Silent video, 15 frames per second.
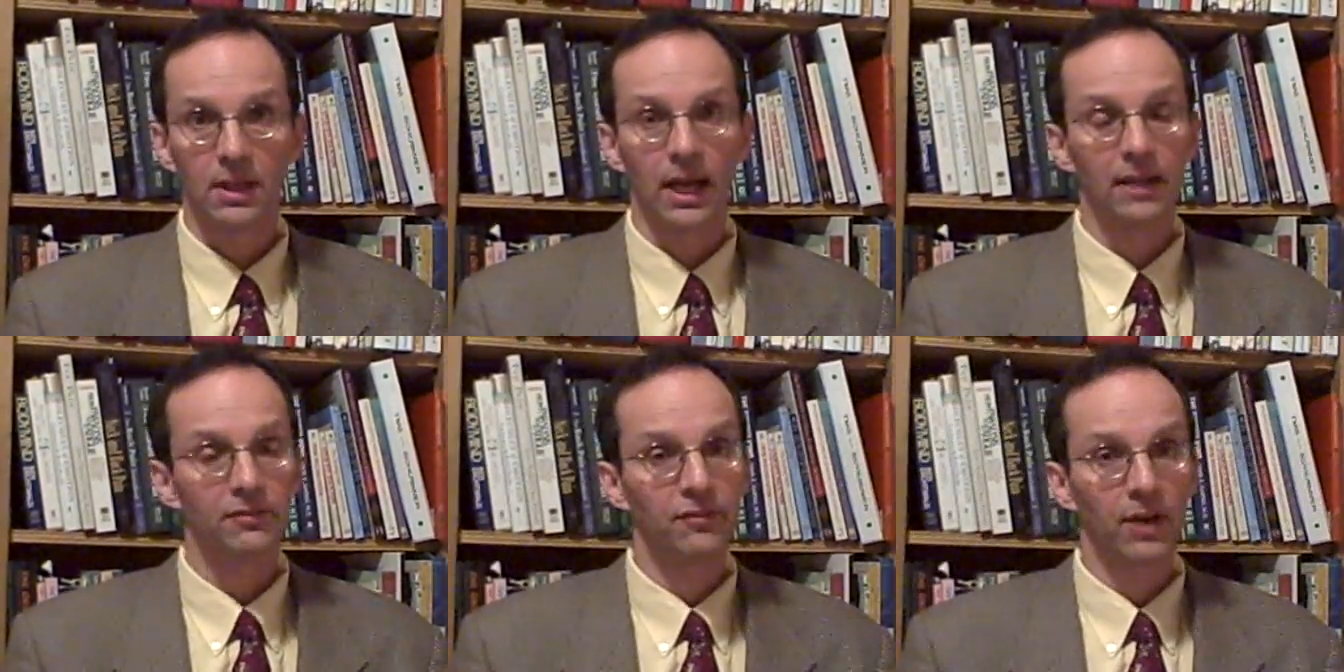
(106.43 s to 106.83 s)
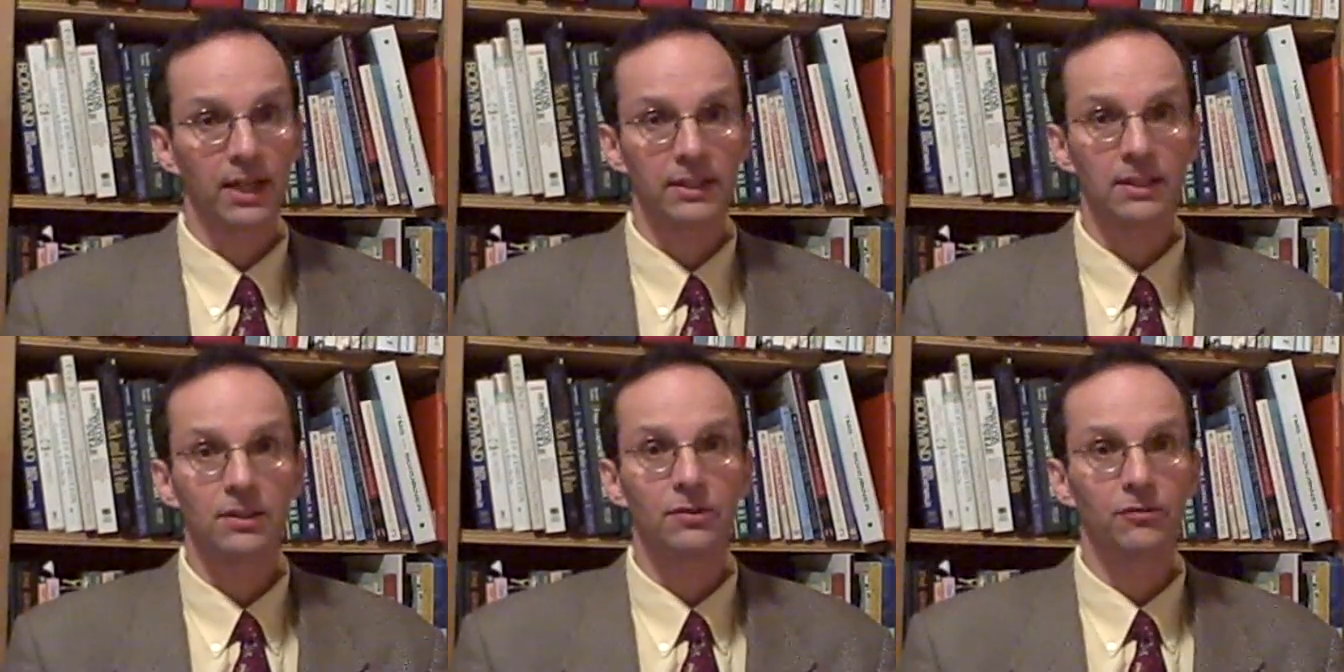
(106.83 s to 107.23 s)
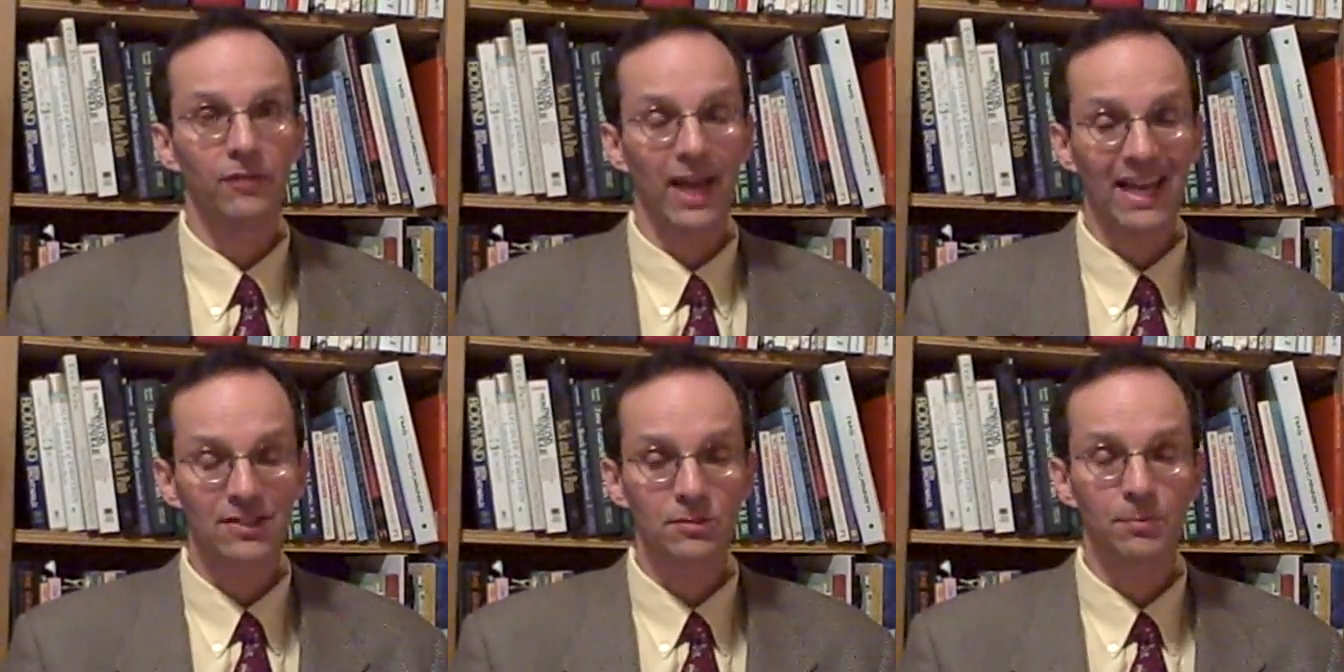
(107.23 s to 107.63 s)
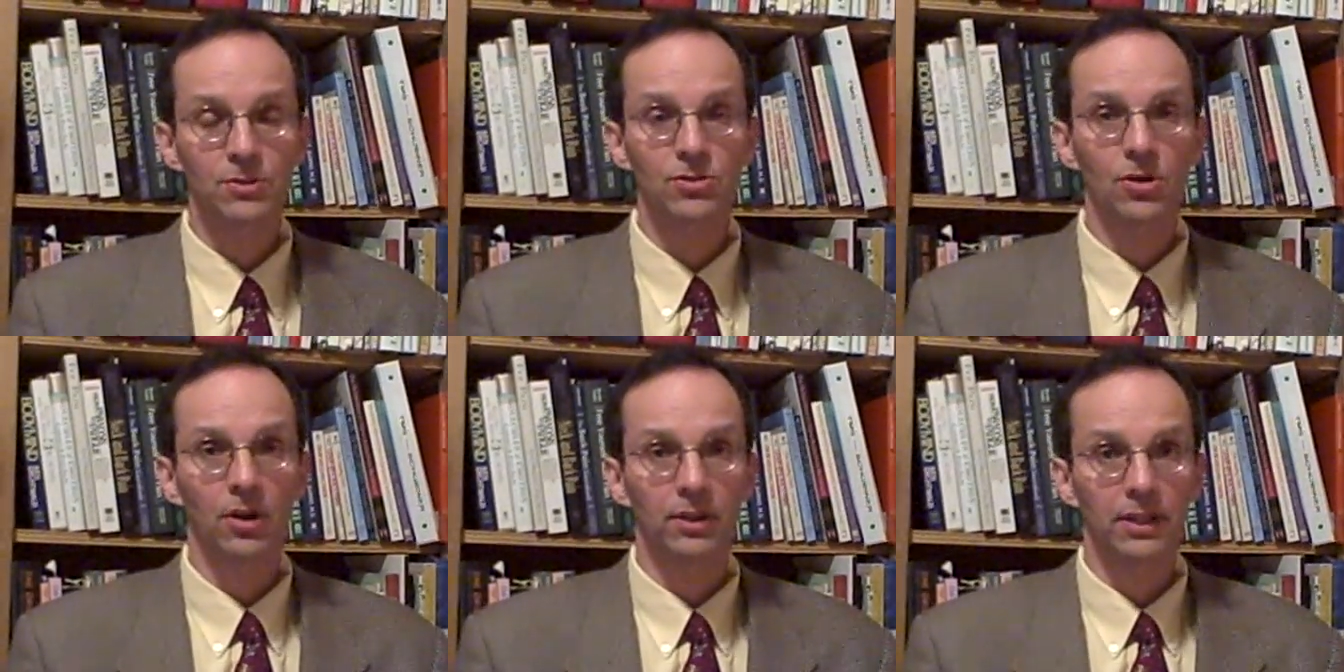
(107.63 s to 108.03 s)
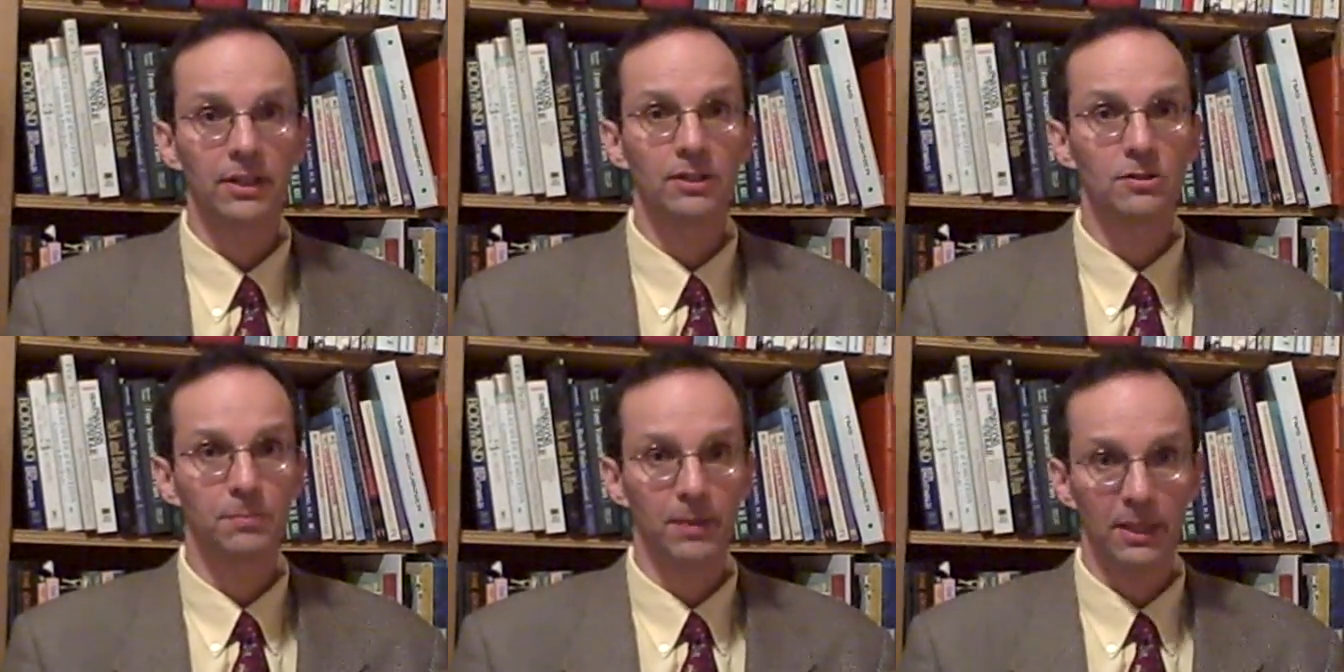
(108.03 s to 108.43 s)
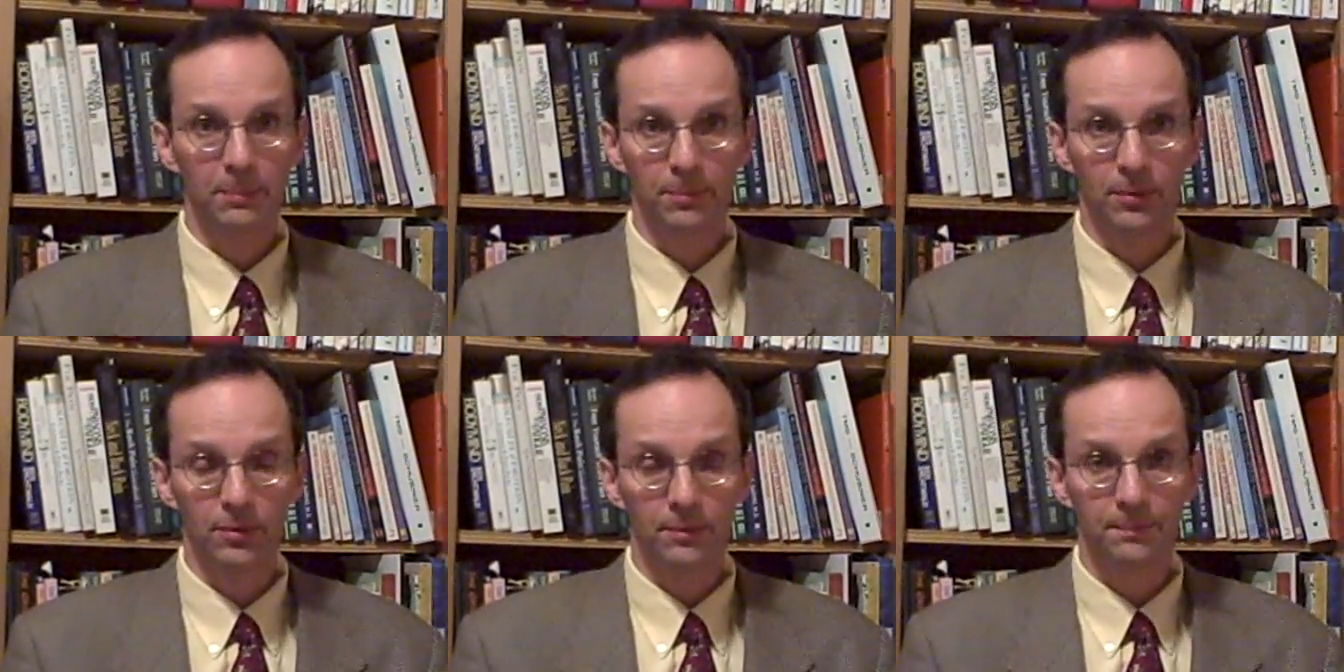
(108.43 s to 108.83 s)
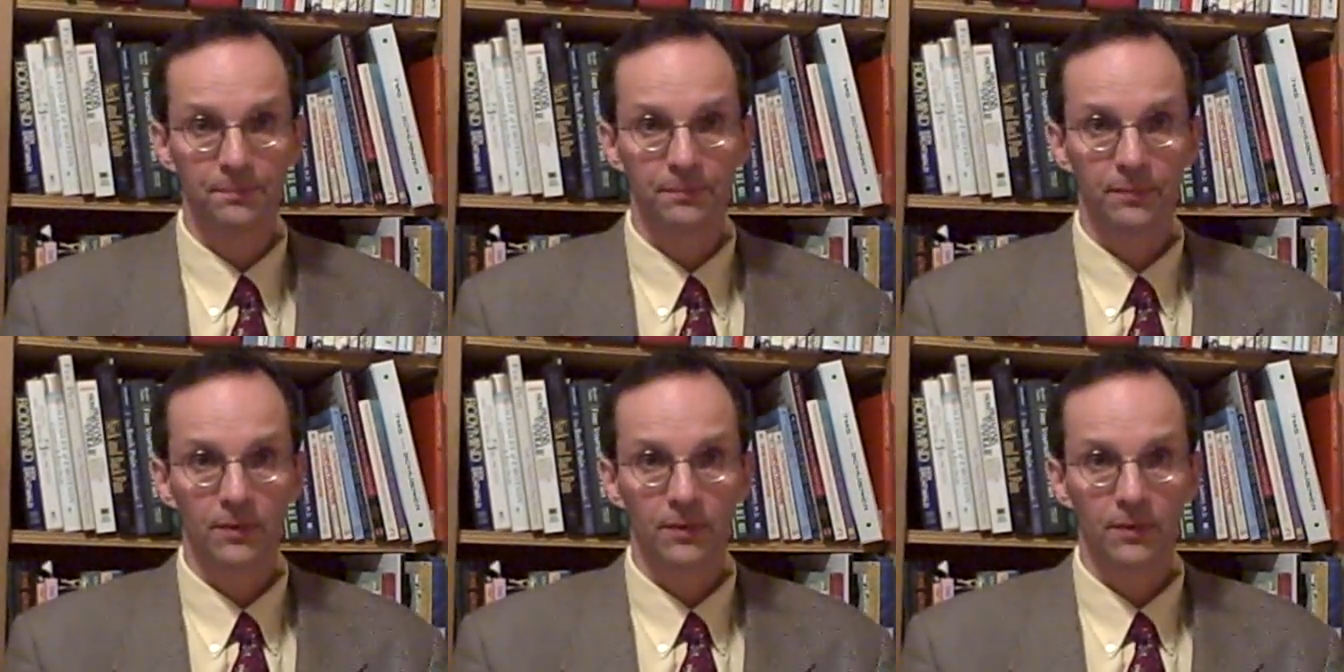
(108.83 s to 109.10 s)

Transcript: I find that the vast majority of these people